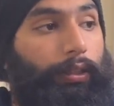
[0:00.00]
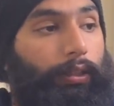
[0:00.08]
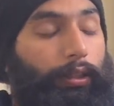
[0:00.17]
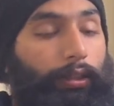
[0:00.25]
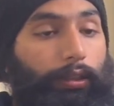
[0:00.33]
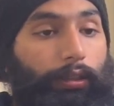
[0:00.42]

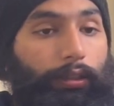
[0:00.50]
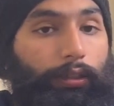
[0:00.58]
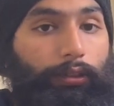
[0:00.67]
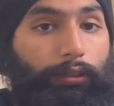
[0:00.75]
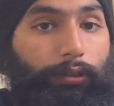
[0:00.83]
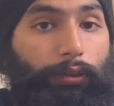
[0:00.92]

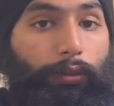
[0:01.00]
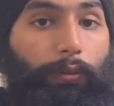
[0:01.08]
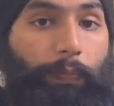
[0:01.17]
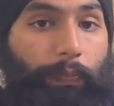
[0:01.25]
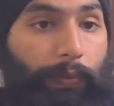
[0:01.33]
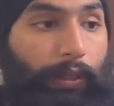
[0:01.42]
There
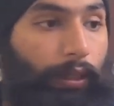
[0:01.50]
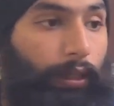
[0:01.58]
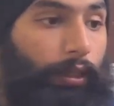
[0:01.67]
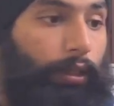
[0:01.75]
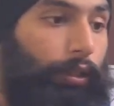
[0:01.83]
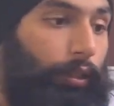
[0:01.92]

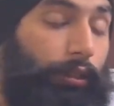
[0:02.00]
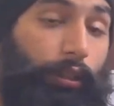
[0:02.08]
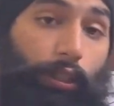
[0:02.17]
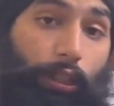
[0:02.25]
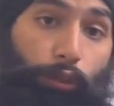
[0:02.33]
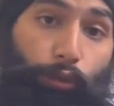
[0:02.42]

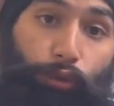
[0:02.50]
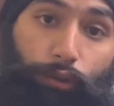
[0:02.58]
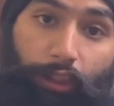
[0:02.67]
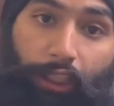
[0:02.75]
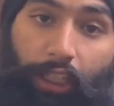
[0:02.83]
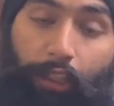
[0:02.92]
are two
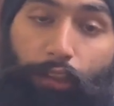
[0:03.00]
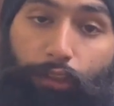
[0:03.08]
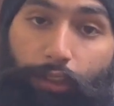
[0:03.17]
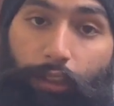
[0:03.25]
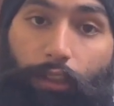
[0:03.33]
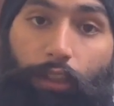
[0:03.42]

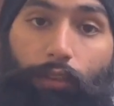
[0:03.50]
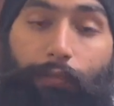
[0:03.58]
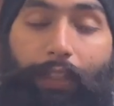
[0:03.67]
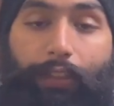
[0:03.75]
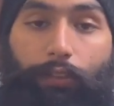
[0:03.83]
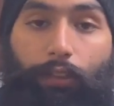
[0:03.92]
scenarios in
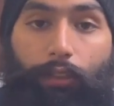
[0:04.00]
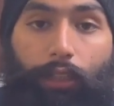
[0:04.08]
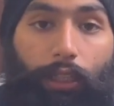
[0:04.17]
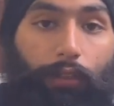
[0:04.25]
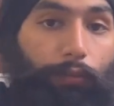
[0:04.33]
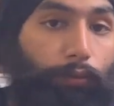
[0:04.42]
convex
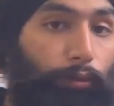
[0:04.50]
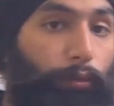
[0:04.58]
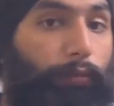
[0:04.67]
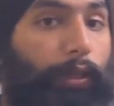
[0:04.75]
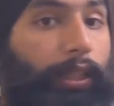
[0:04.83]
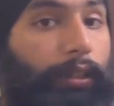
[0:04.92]
concave
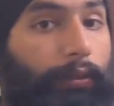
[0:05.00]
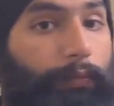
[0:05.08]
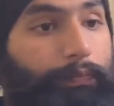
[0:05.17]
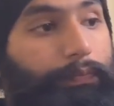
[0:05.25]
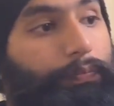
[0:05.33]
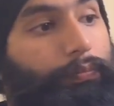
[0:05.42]
rule when
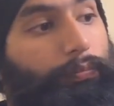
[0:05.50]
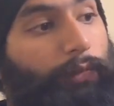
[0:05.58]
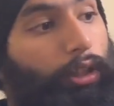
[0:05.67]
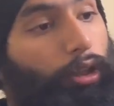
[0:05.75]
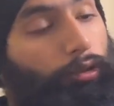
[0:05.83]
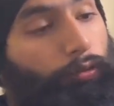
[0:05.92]

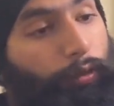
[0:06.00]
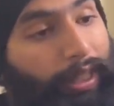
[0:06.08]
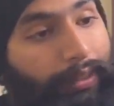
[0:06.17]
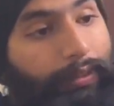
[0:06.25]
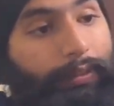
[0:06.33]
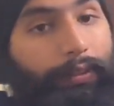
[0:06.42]

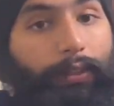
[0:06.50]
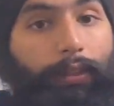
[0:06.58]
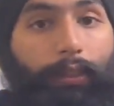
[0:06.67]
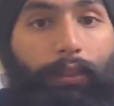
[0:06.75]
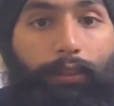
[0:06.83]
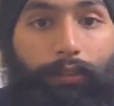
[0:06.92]
convex
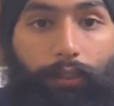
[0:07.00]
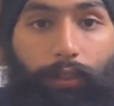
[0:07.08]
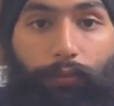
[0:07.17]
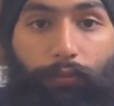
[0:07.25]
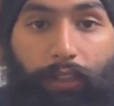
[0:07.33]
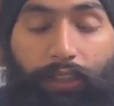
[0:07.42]

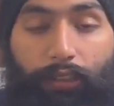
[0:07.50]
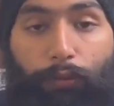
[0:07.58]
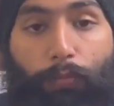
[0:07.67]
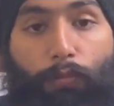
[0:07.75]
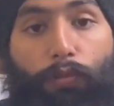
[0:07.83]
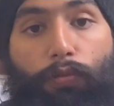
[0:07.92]
surface
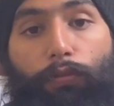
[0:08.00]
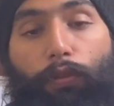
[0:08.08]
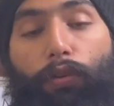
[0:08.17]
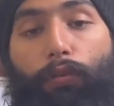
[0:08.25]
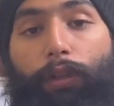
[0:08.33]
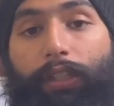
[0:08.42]
move
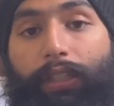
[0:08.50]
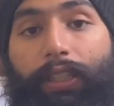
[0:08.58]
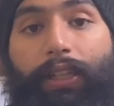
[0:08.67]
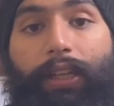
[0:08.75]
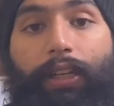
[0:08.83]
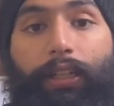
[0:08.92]
over
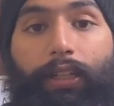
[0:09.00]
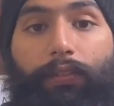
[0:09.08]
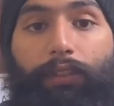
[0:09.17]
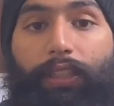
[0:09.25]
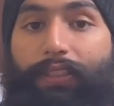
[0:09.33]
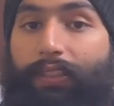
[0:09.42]
the
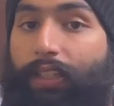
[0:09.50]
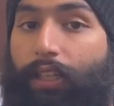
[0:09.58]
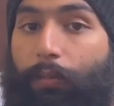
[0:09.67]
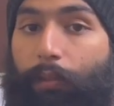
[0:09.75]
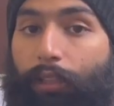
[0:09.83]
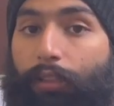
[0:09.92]
relatively
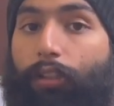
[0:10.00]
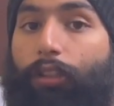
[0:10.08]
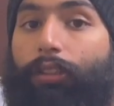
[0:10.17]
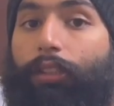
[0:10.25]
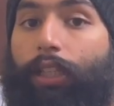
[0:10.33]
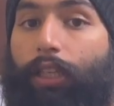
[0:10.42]
stable
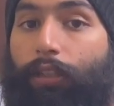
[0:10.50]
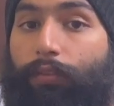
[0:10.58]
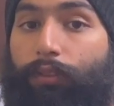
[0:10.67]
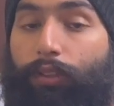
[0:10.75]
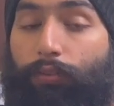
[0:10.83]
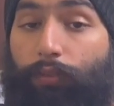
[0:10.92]
concave
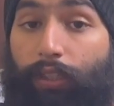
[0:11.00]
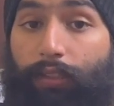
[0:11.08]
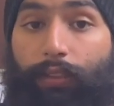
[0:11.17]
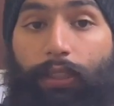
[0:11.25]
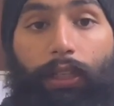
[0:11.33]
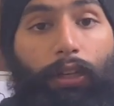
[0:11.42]

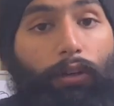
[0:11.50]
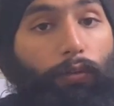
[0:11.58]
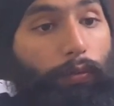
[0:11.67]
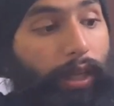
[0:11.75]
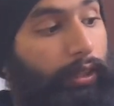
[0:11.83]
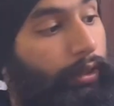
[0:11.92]
surface.
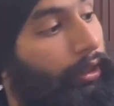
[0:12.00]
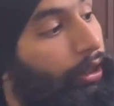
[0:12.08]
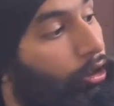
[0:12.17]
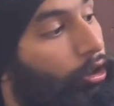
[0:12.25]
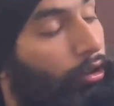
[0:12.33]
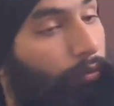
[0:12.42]
When
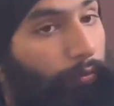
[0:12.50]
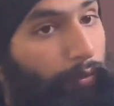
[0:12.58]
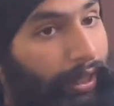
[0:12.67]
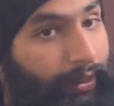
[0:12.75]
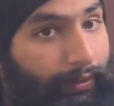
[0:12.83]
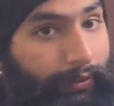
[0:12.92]
the
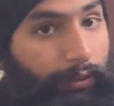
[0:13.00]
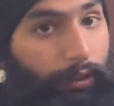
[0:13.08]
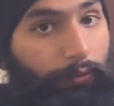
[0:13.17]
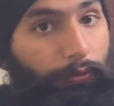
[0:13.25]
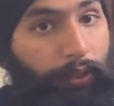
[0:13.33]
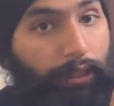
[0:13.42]
convex
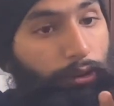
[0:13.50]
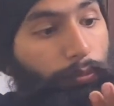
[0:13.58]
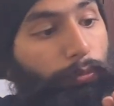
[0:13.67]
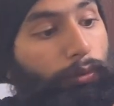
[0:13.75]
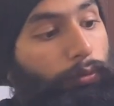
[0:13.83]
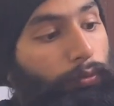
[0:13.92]
surface
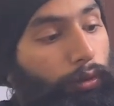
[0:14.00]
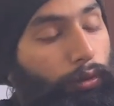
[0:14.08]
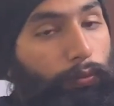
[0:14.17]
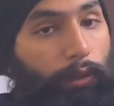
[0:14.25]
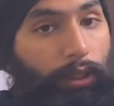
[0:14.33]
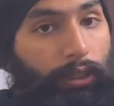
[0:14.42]
move
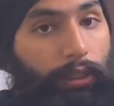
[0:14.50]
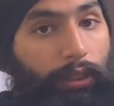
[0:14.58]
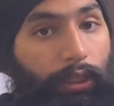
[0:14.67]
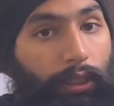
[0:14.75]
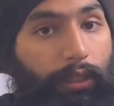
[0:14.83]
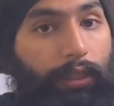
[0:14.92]
over
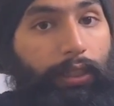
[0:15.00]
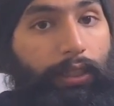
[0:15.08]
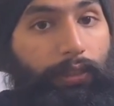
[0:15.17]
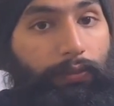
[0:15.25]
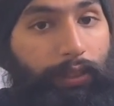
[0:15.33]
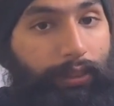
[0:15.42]
the
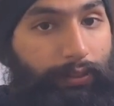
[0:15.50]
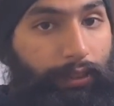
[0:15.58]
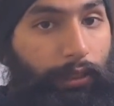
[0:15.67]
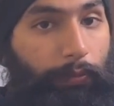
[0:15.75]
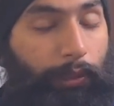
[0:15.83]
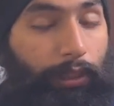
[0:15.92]
relatively
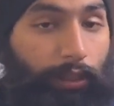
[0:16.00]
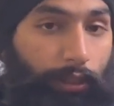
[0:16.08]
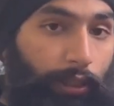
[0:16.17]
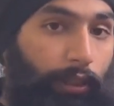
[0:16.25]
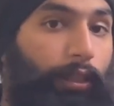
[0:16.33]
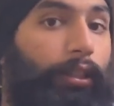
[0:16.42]
stable
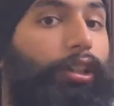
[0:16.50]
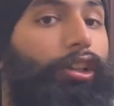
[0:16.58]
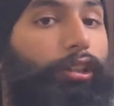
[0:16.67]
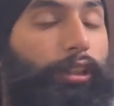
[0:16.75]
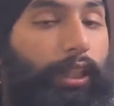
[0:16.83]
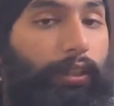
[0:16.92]

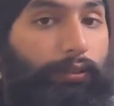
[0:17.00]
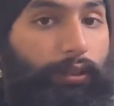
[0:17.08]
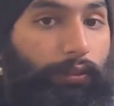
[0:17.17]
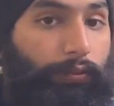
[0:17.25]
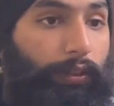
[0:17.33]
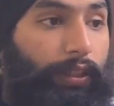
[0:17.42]
concave
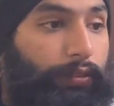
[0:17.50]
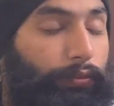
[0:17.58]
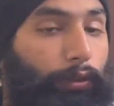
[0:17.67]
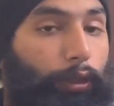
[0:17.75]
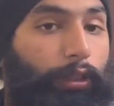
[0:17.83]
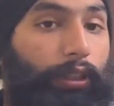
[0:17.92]
surface.
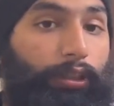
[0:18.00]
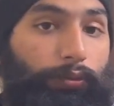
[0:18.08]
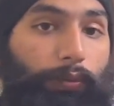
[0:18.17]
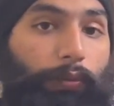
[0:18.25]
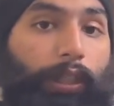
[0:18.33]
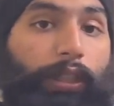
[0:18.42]
For this,
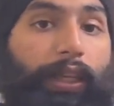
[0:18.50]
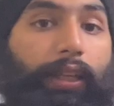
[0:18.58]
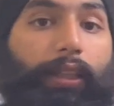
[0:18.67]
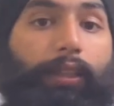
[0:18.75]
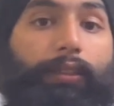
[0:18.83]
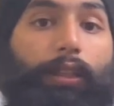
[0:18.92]
we will
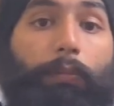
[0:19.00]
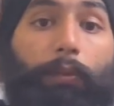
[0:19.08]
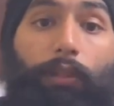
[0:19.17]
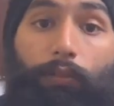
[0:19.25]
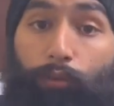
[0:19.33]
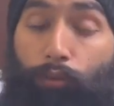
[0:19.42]
take
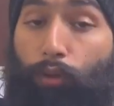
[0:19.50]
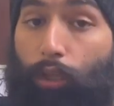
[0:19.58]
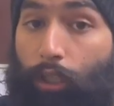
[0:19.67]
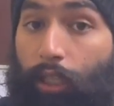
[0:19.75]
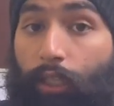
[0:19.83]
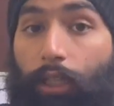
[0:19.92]
example of
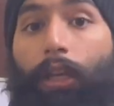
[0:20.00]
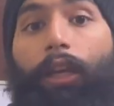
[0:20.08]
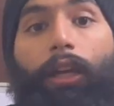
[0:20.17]
squatting.